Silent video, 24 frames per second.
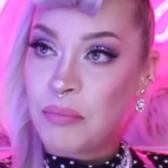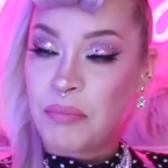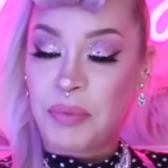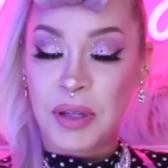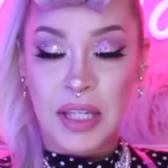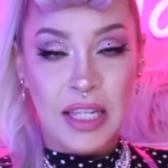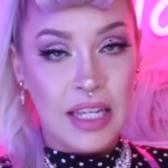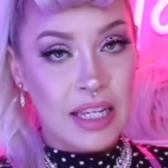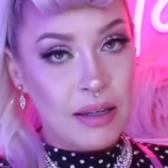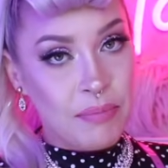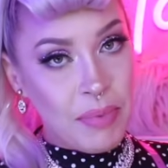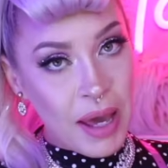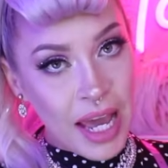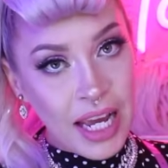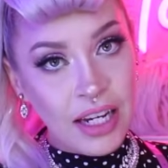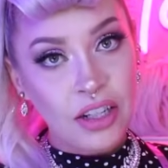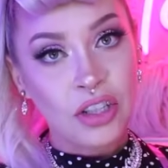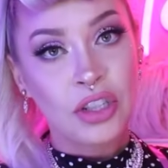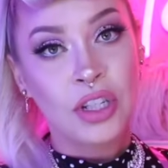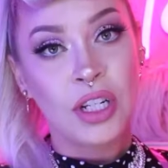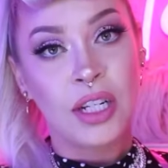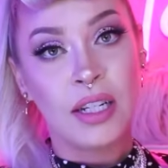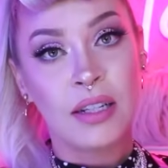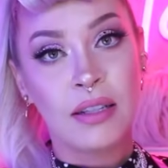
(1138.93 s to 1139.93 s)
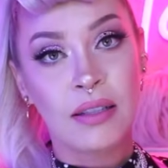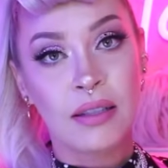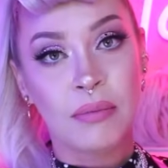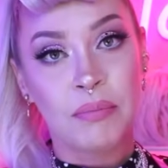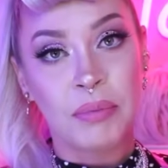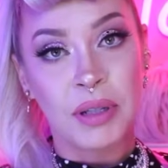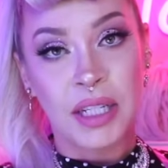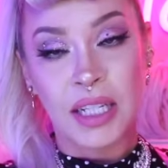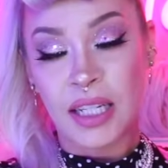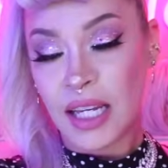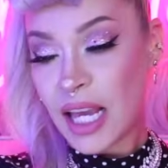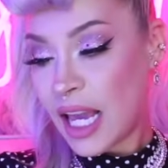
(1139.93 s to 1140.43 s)
Being patient,
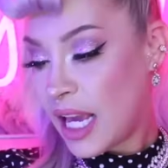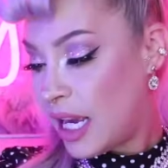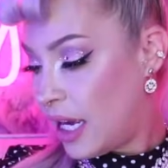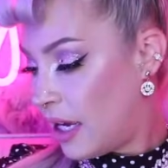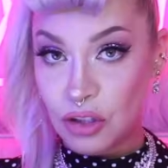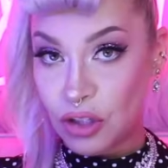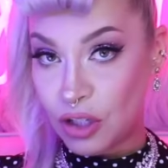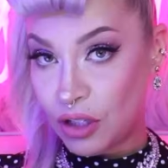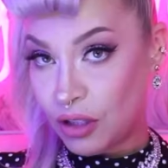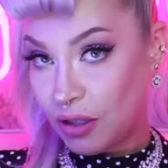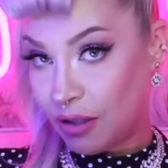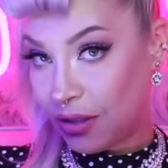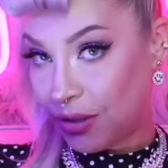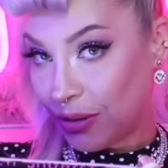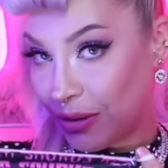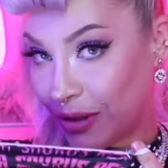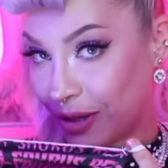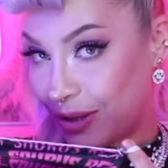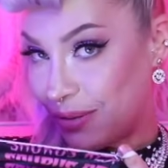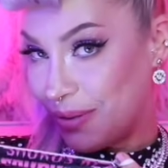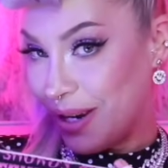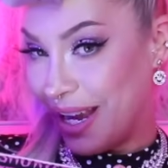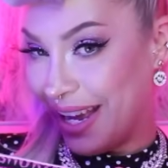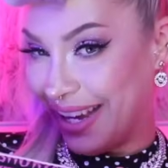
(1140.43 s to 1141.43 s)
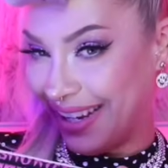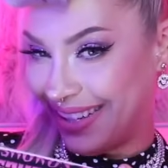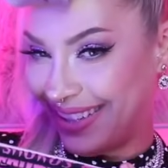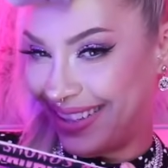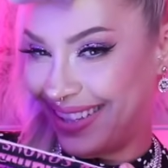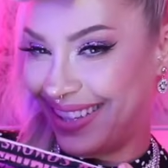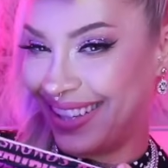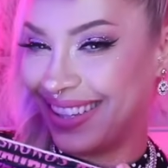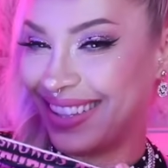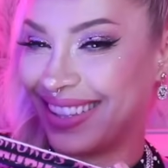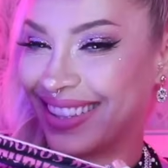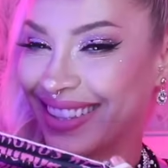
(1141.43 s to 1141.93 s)
being a Chillosaurus
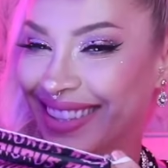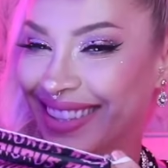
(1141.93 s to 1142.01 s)
Rex